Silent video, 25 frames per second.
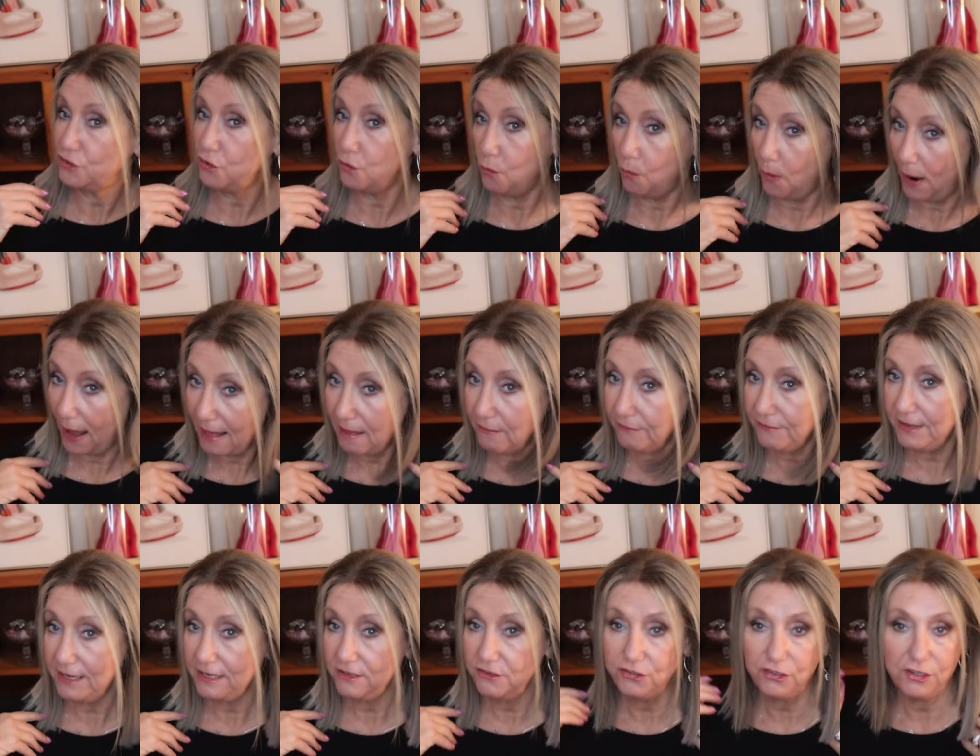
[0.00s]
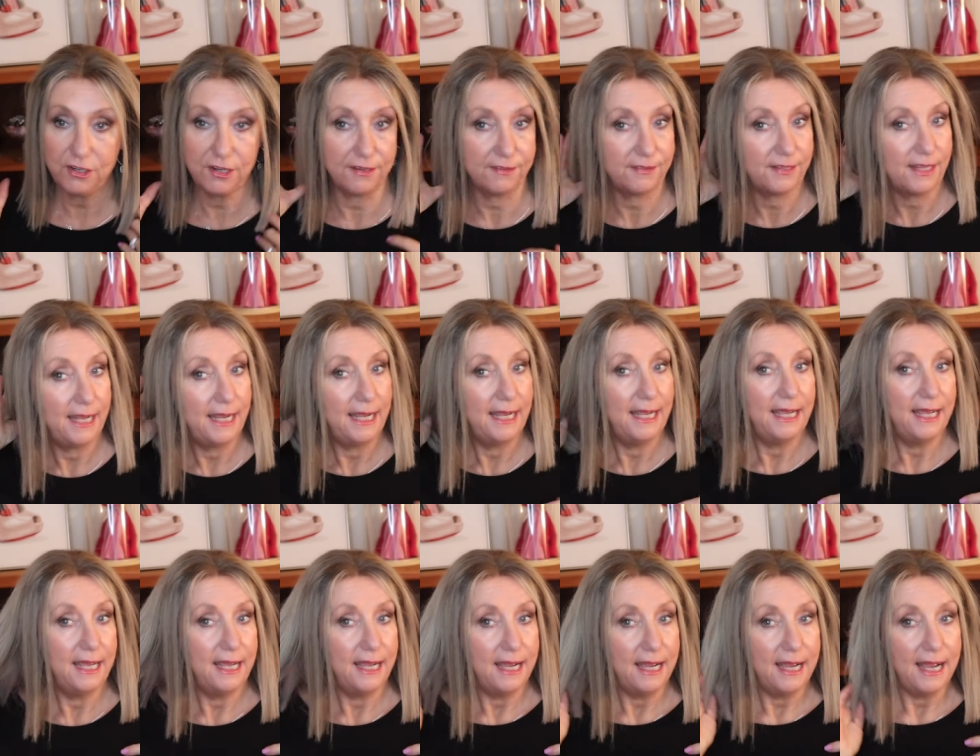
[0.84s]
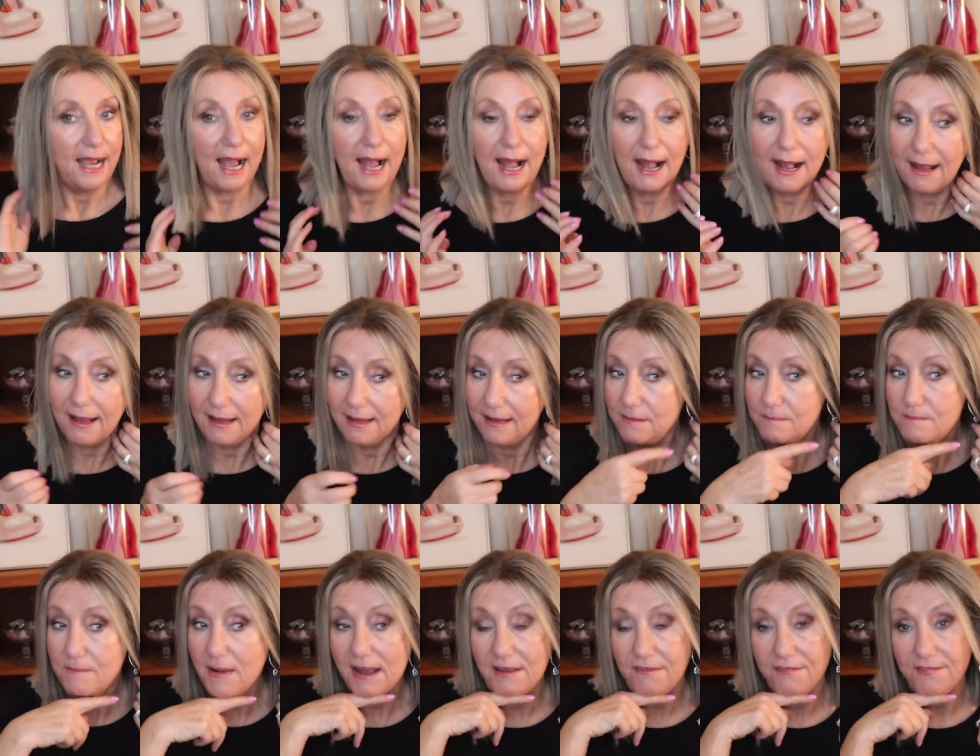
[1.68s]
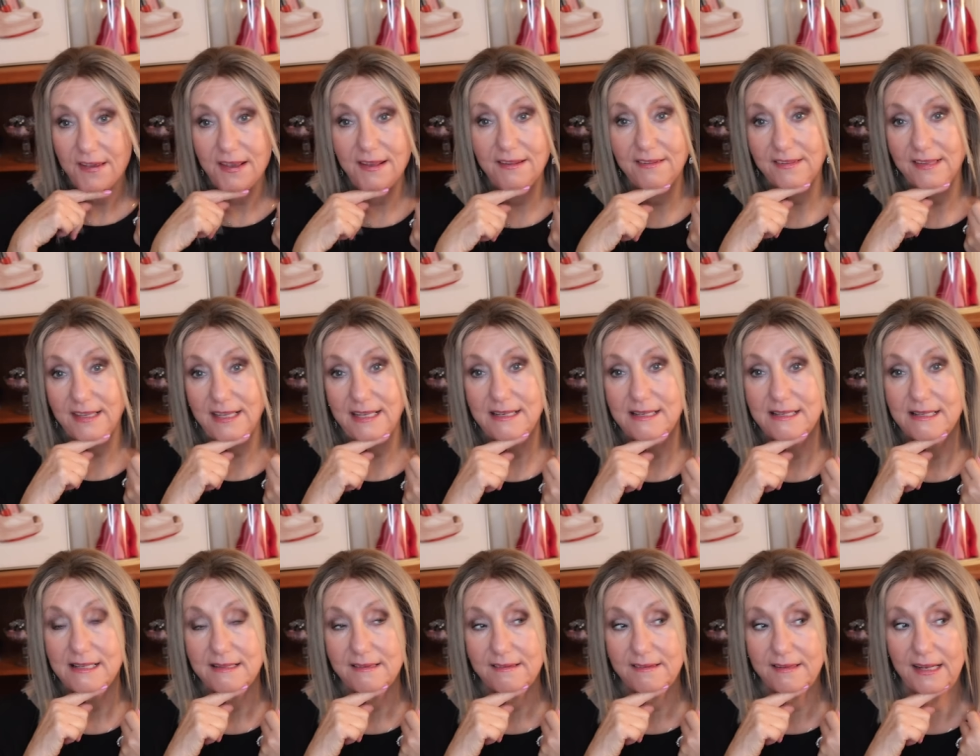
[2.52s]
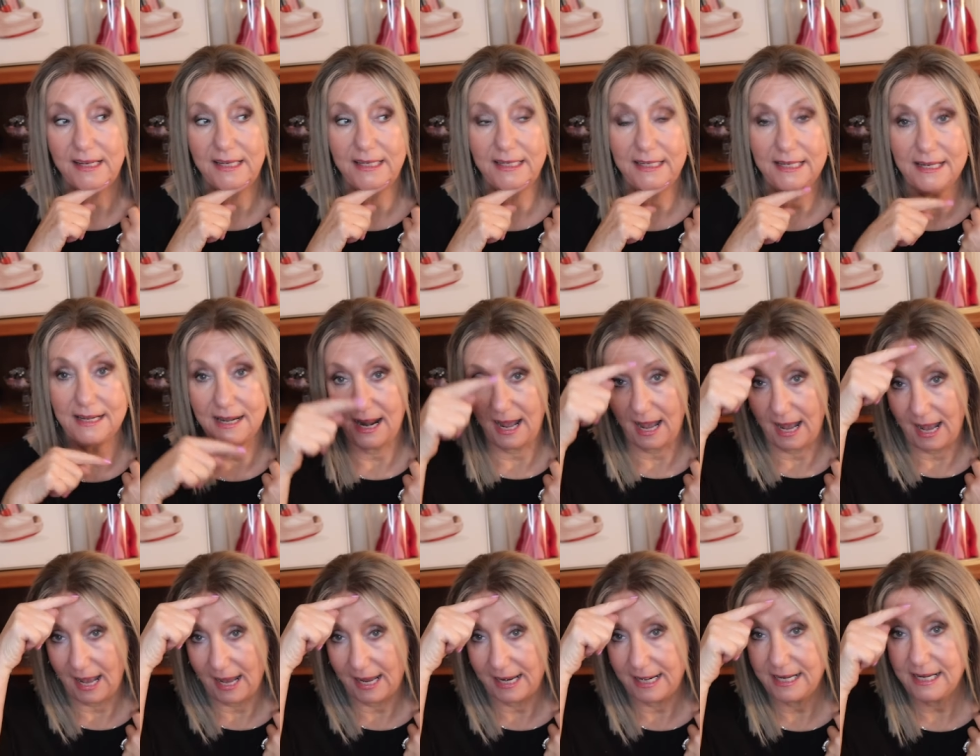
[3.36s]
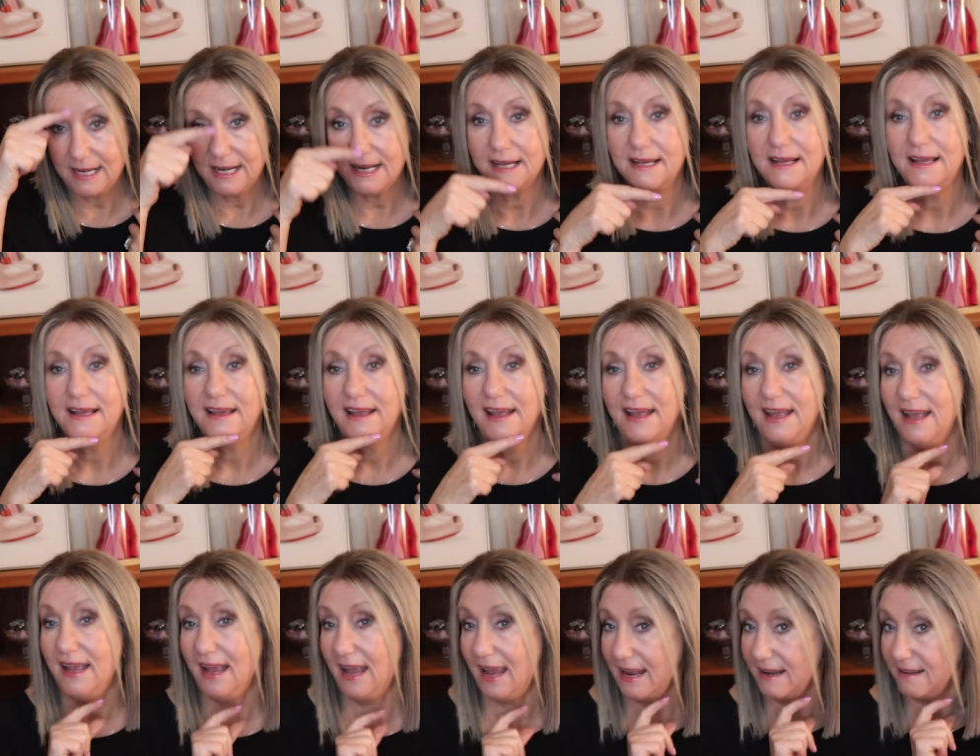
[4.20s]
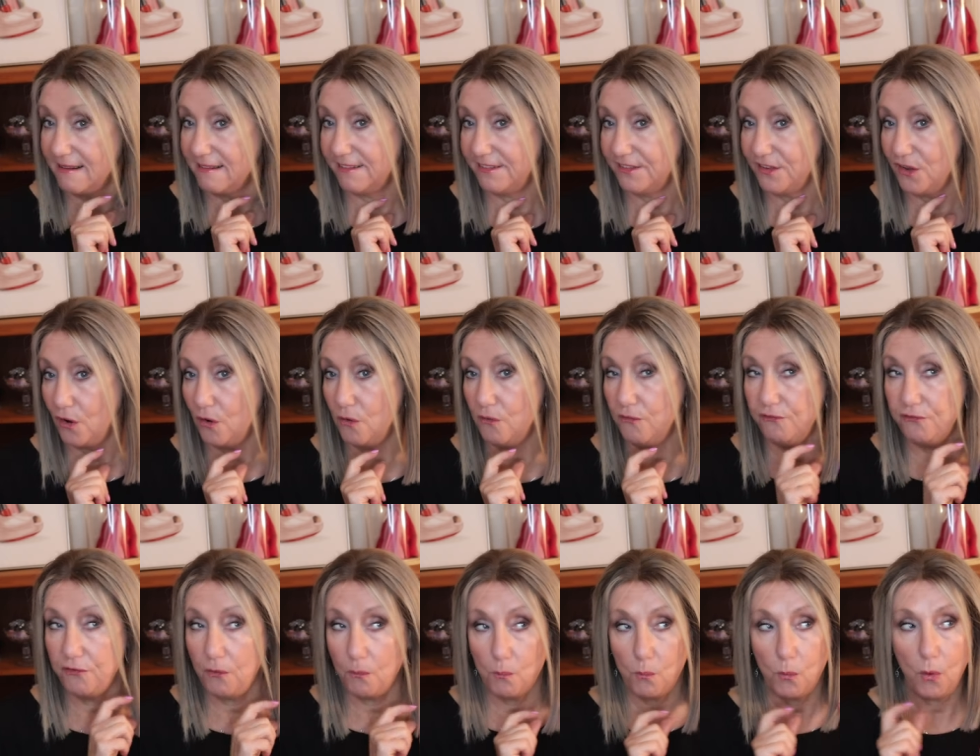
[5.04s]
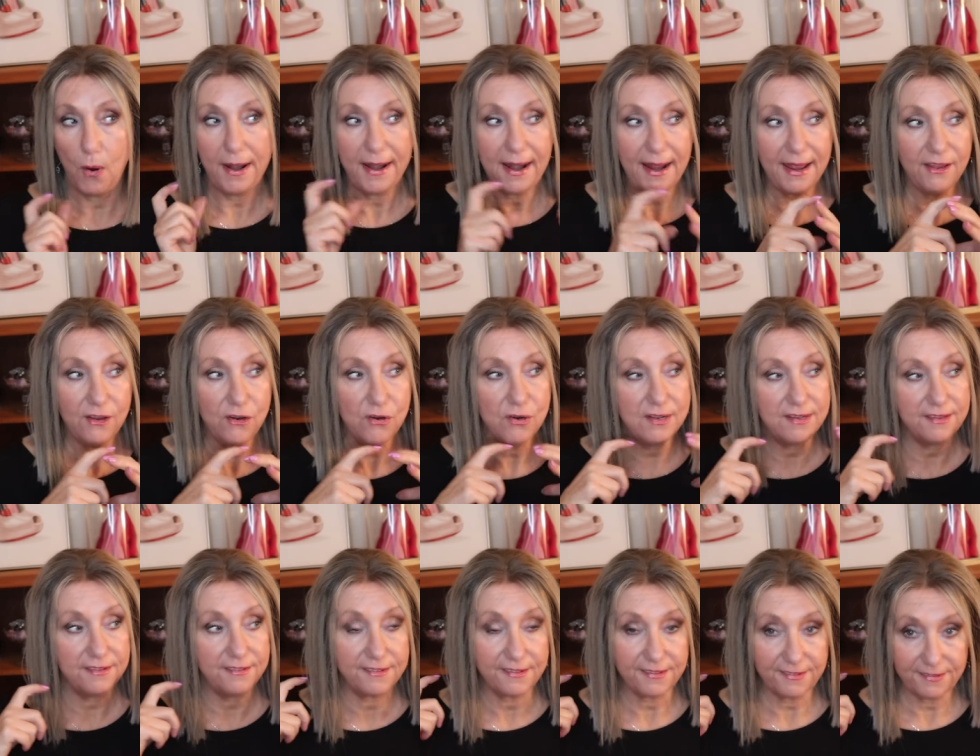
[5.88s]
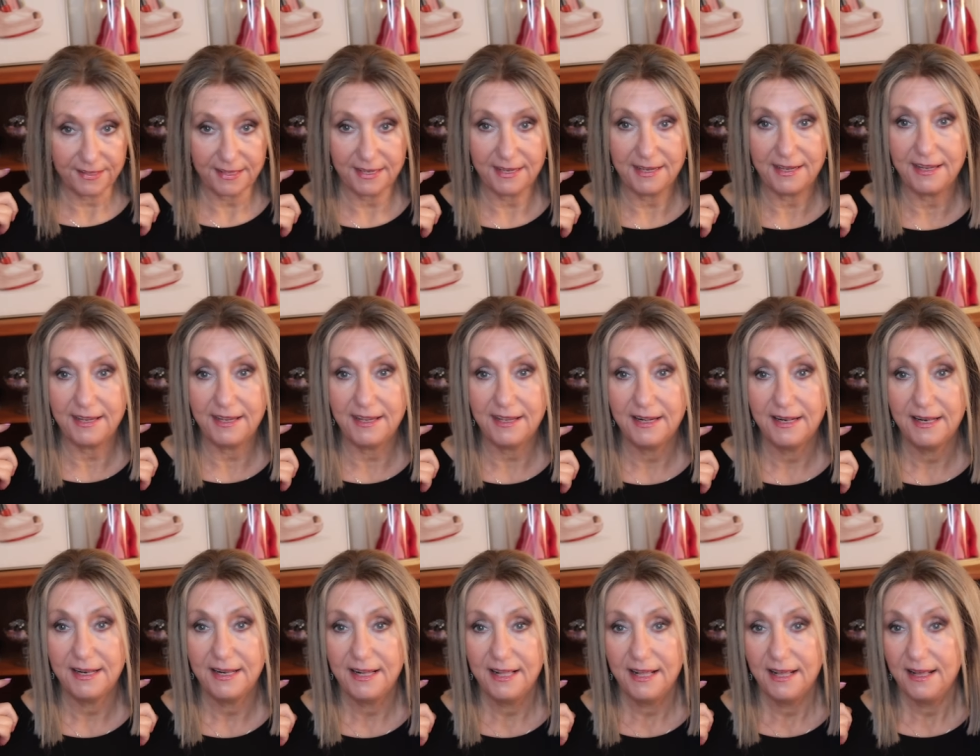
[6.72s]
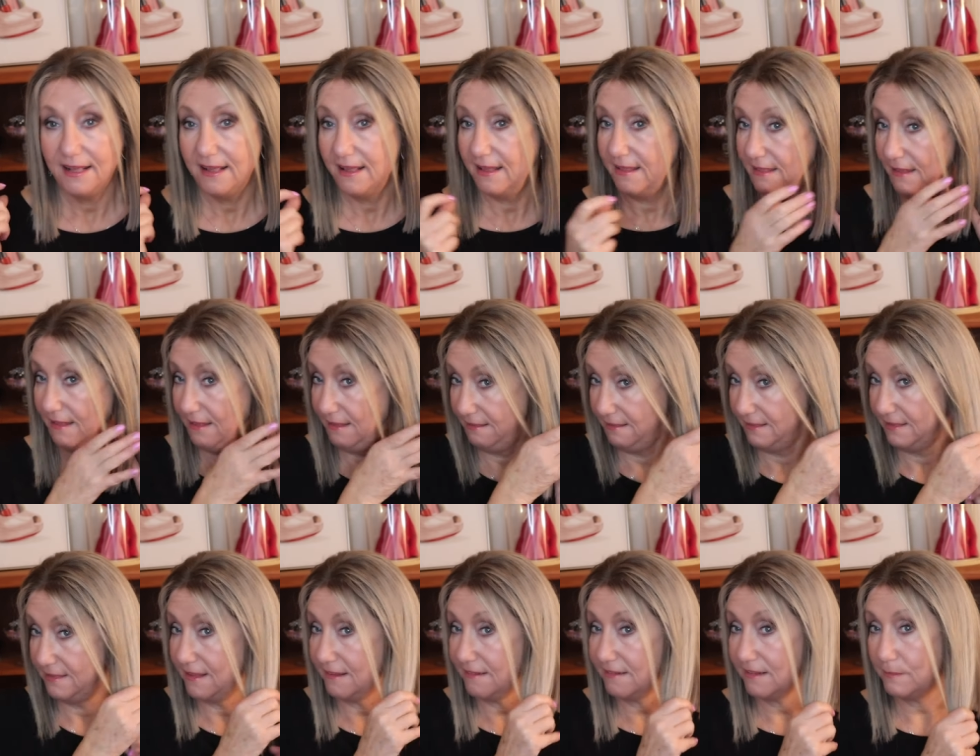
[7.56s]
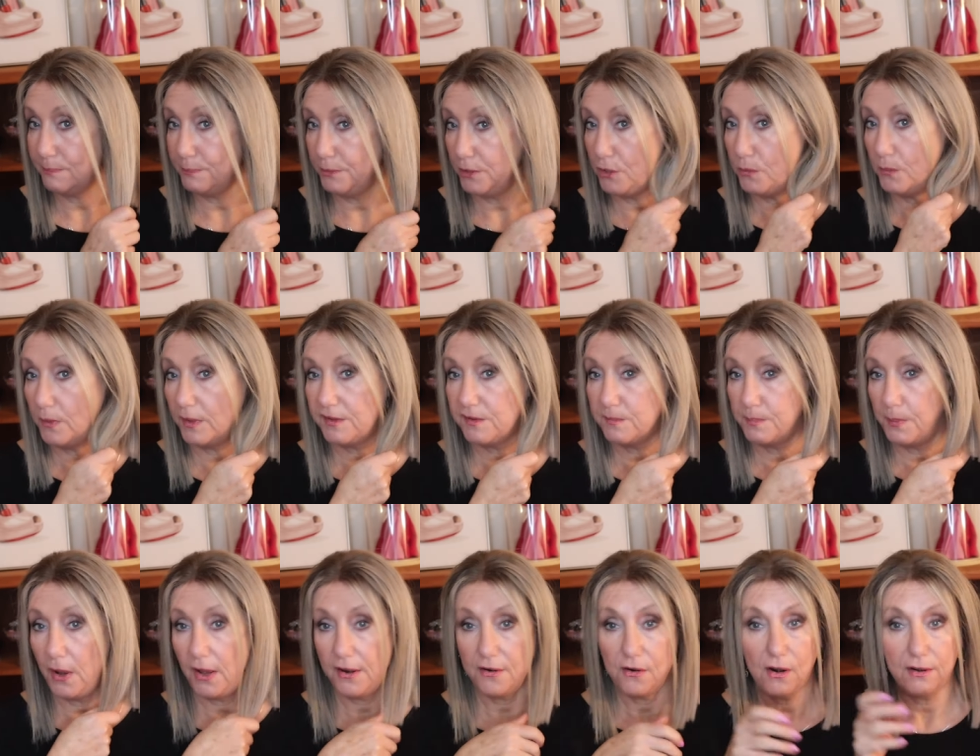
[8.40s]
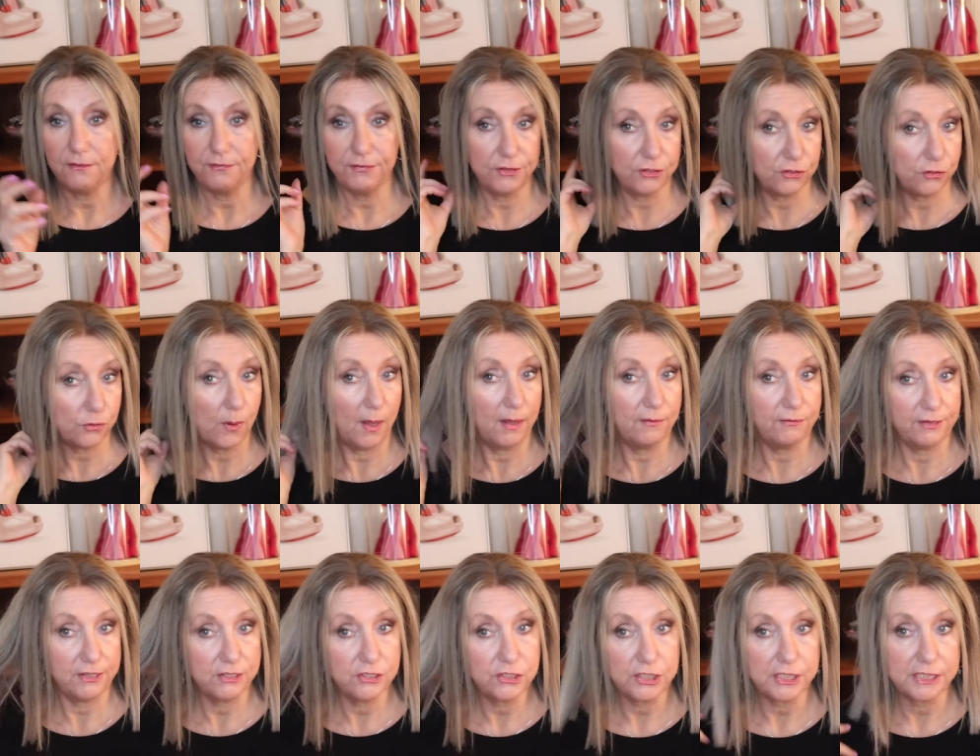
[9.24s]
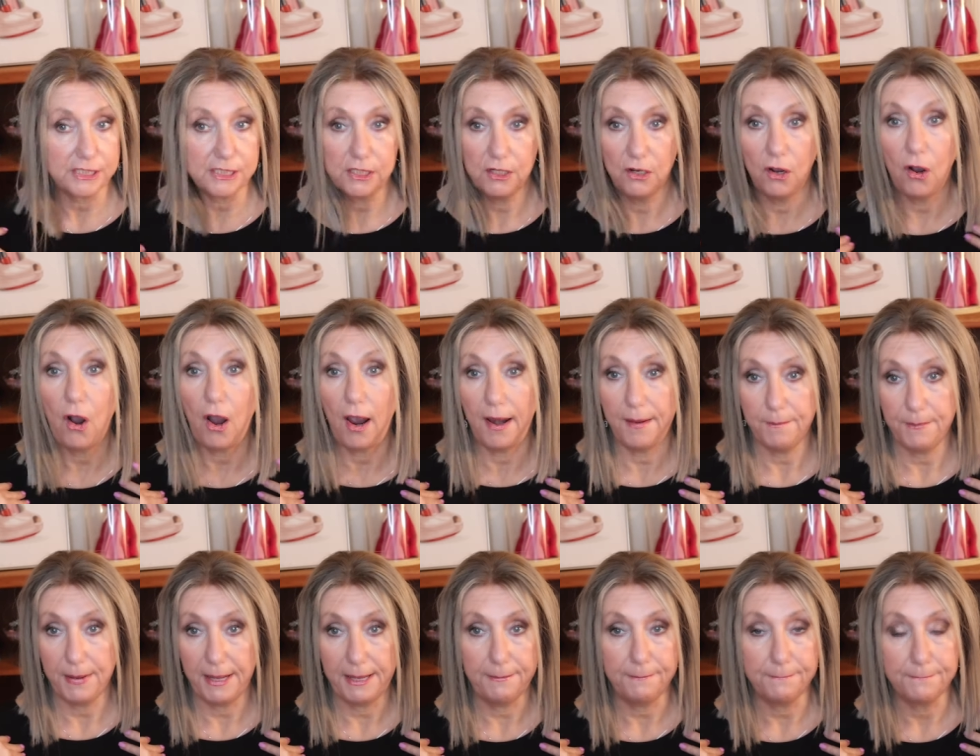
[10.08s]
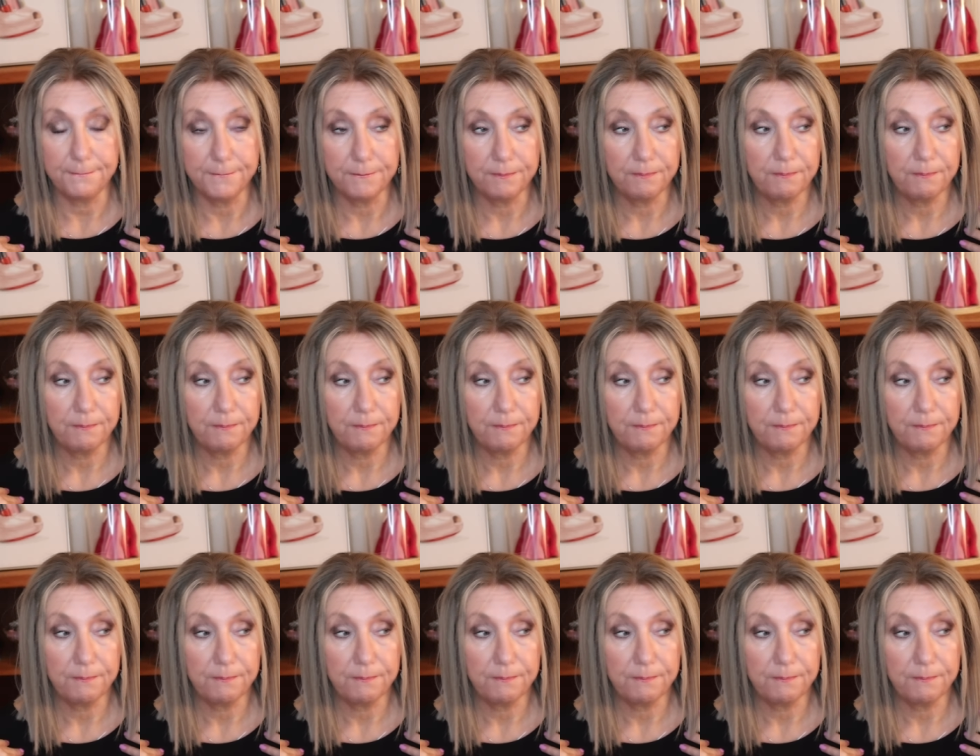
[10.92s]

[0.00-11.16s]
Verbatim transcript: 12 inches. I My face is nine. And so from what I could see, this is pretty well spot on for the 12 inches on me.